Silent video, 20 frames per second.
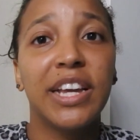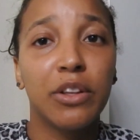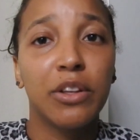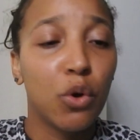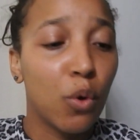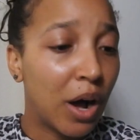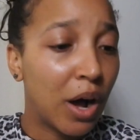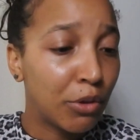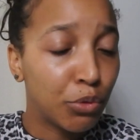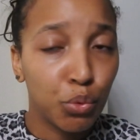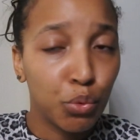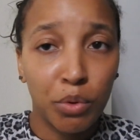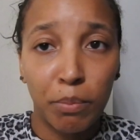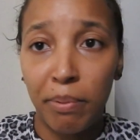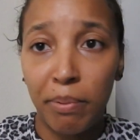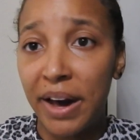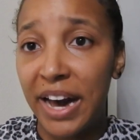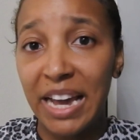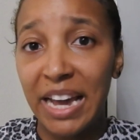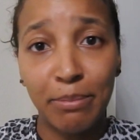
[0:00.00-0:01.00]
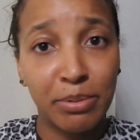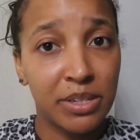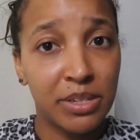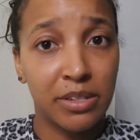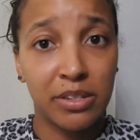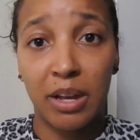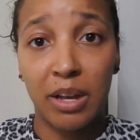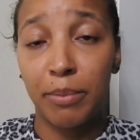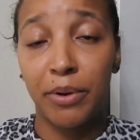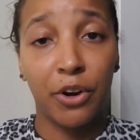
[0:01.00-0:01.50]
go out through the pipes or
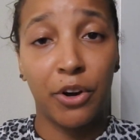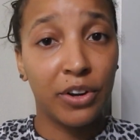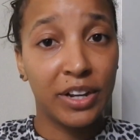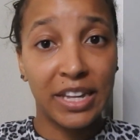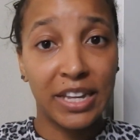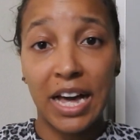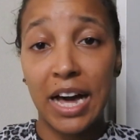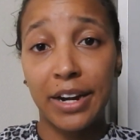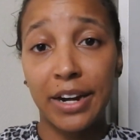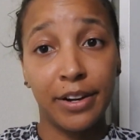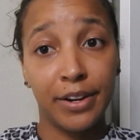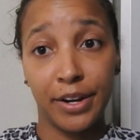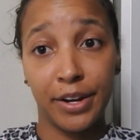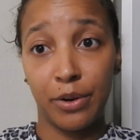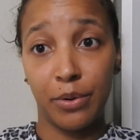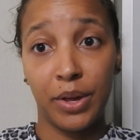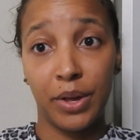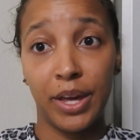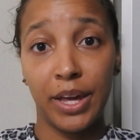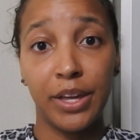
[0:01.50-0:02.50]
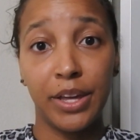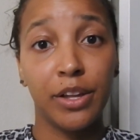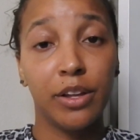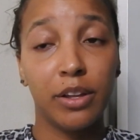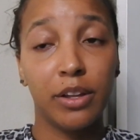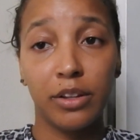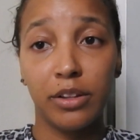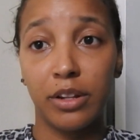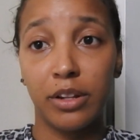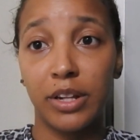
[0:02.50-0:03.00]
something, girl, get out of there, okay?
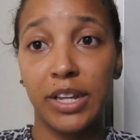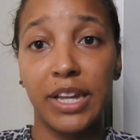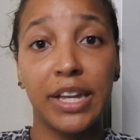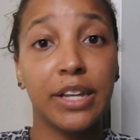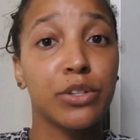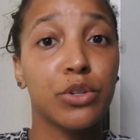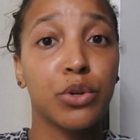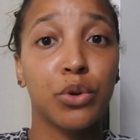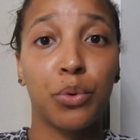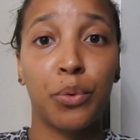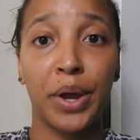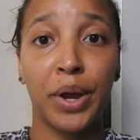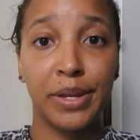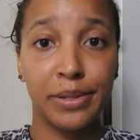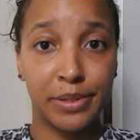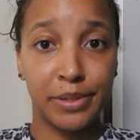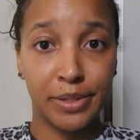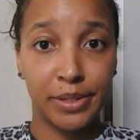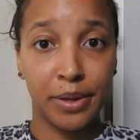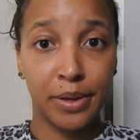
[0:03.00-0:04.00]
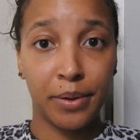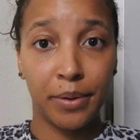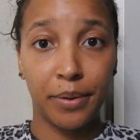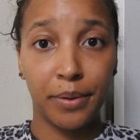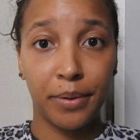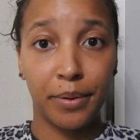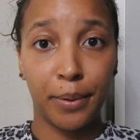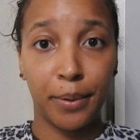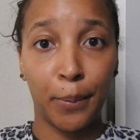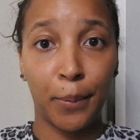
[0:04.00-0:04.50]
Clint is crazy,
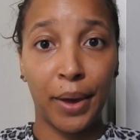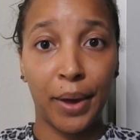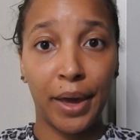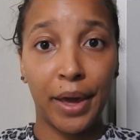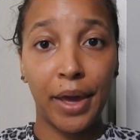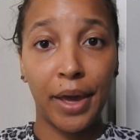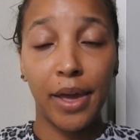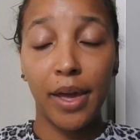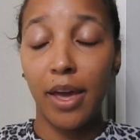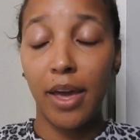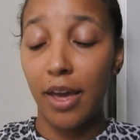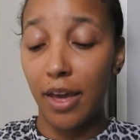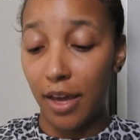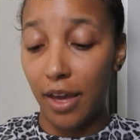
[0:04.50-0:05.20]
okay?